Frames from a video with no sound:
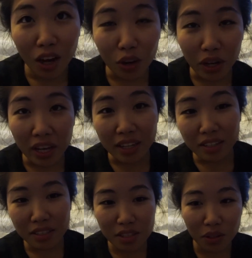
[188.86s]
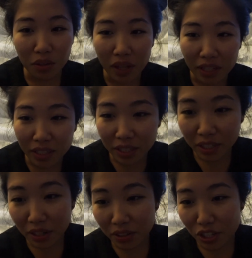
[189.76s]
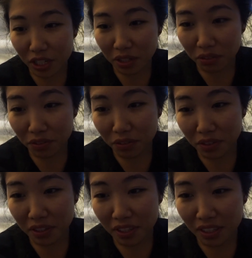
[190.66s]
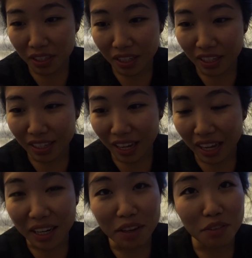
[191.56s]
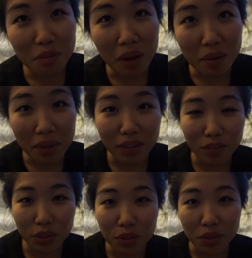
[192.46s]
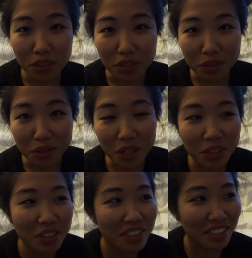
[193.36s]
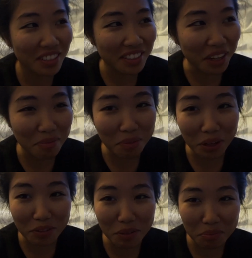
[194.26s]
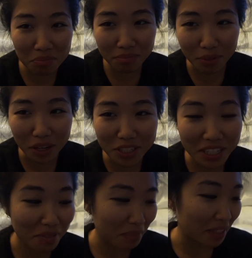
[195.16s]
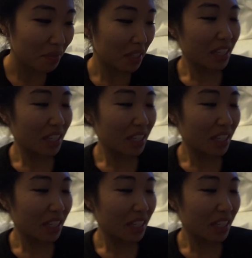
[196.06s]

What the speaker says: Okay, so I cleared out the shelf and I made food too, so it's not part of the project, but